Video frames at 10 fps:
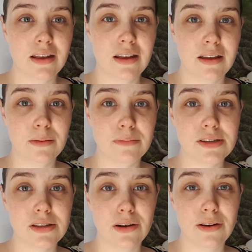Um,
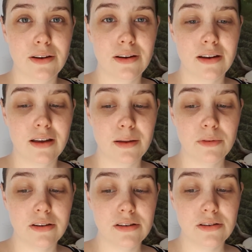so I'm
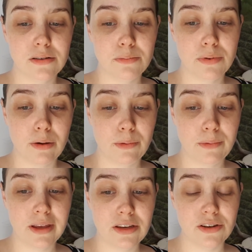going to
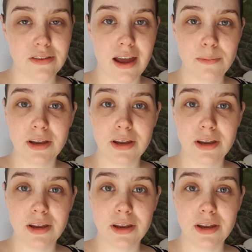probably do that.